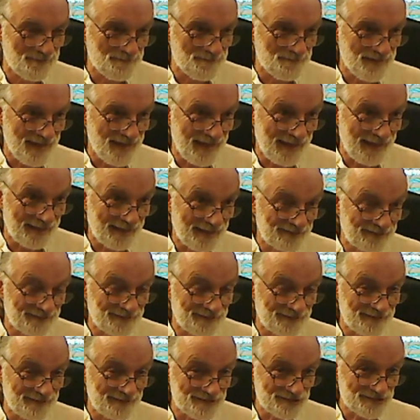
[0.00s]

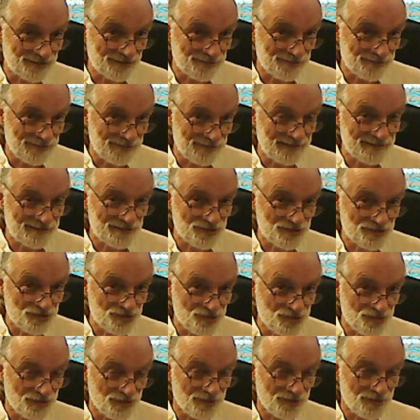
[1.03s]
Anger is the great
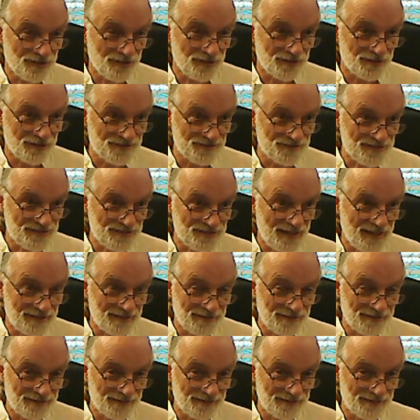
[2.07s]
destroyer of
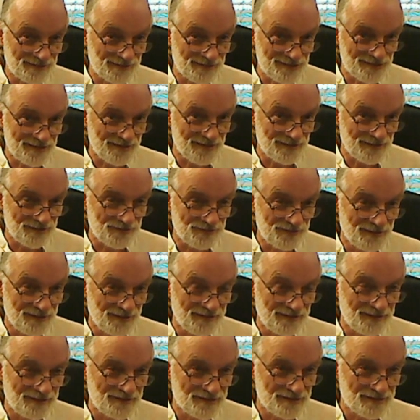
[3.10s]
sanity in this life.
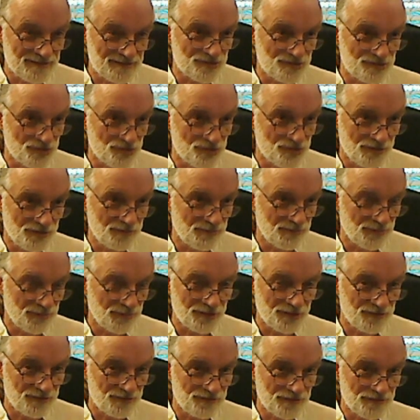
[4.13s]
This is so
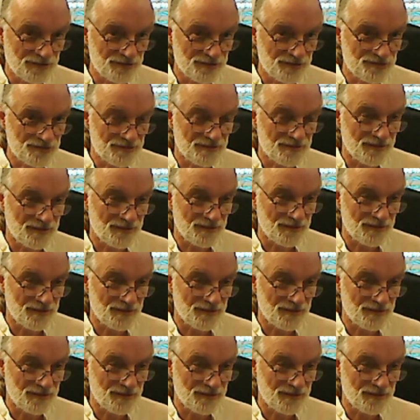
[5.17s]
important for us to know.